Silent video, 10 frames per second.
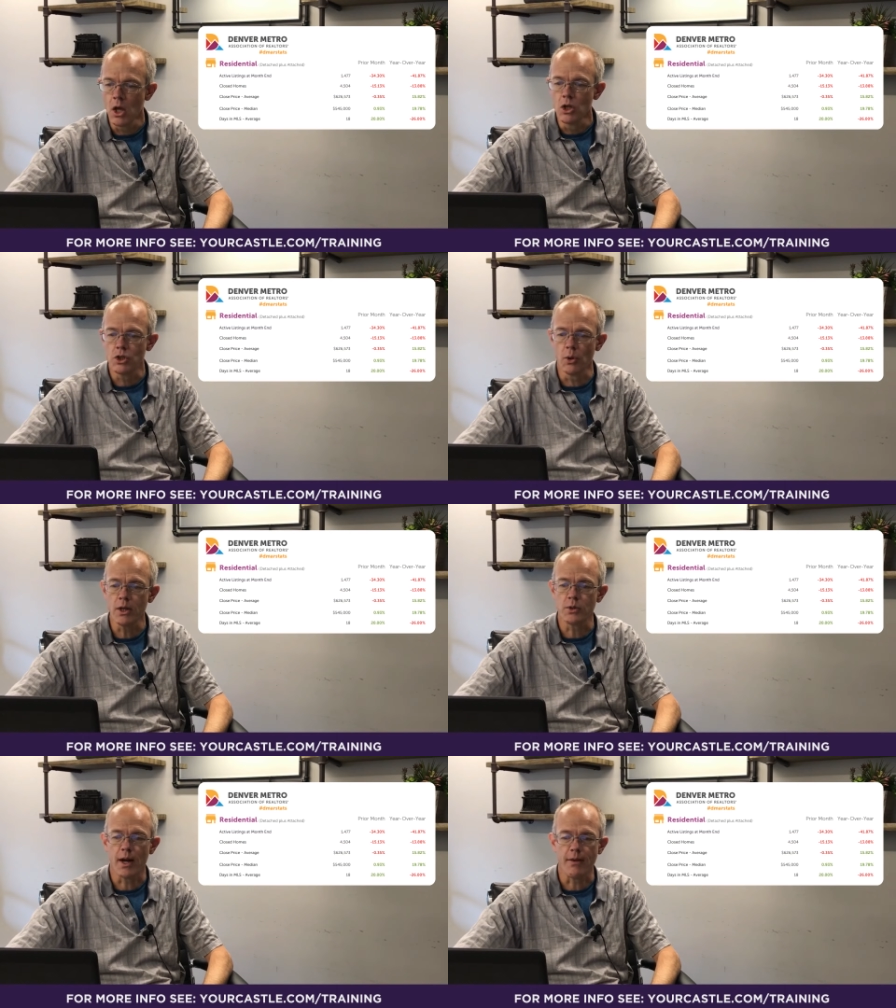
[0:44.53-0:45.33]

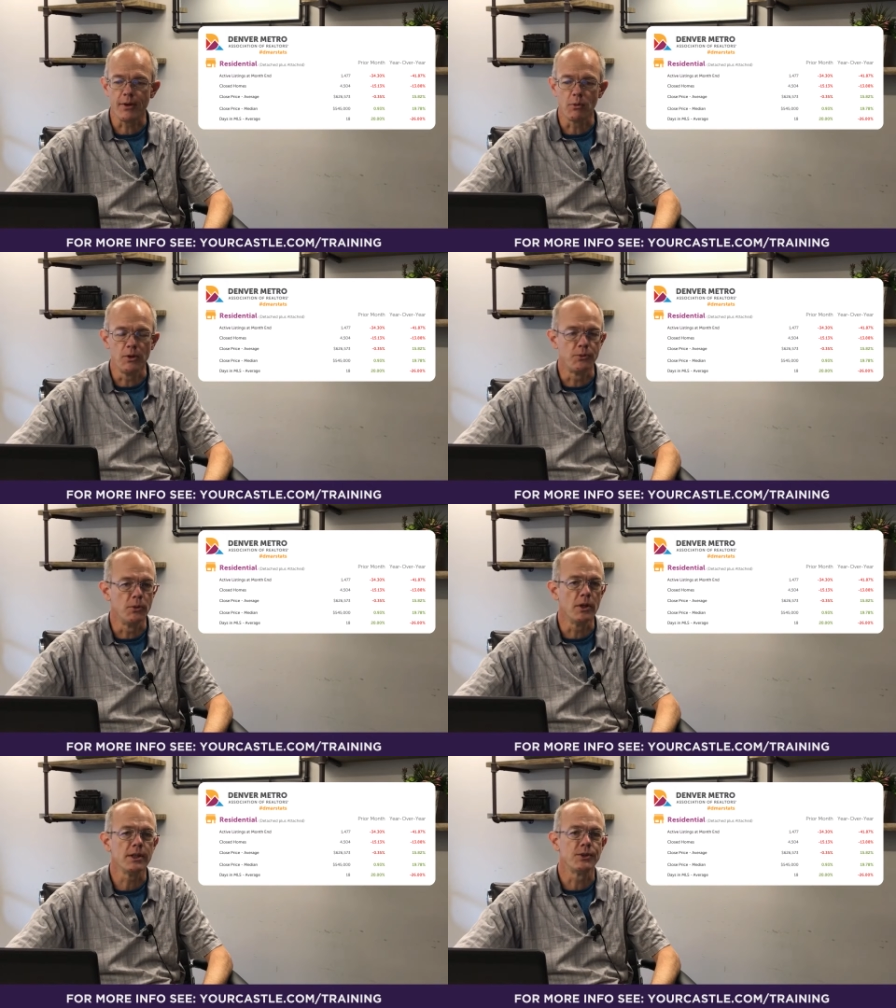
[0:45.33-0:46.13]
Showing traffic was
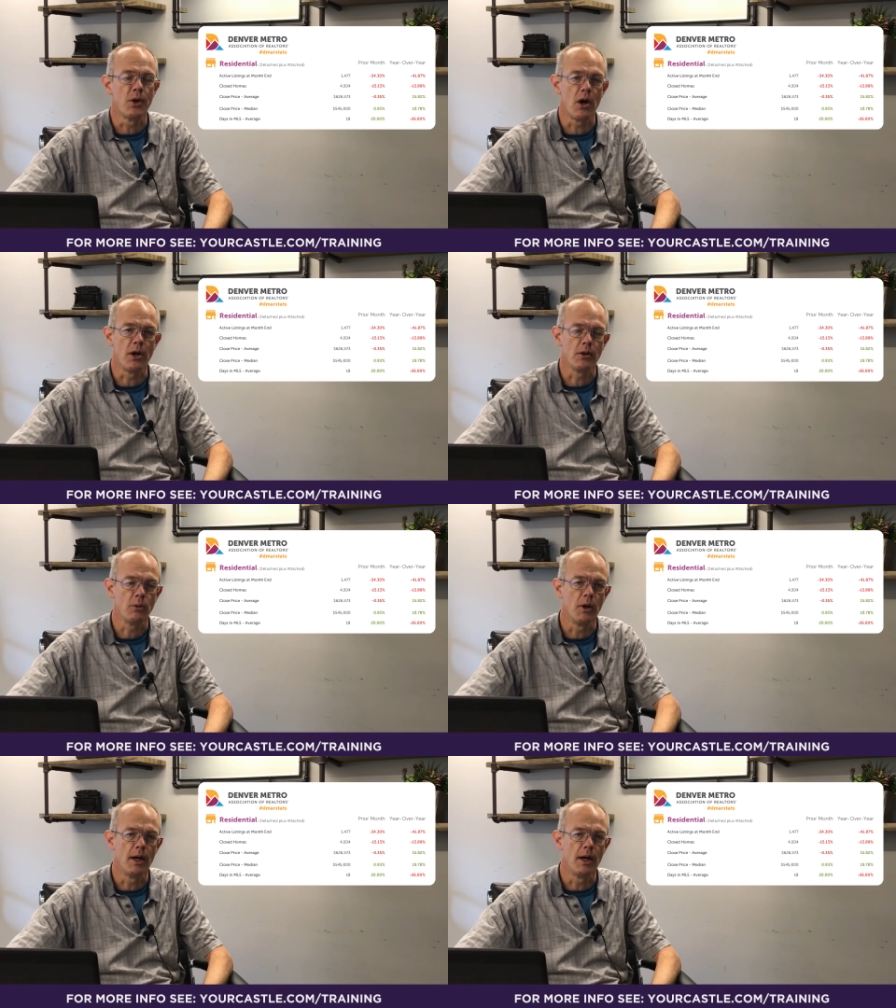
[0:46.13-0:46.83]
really strong,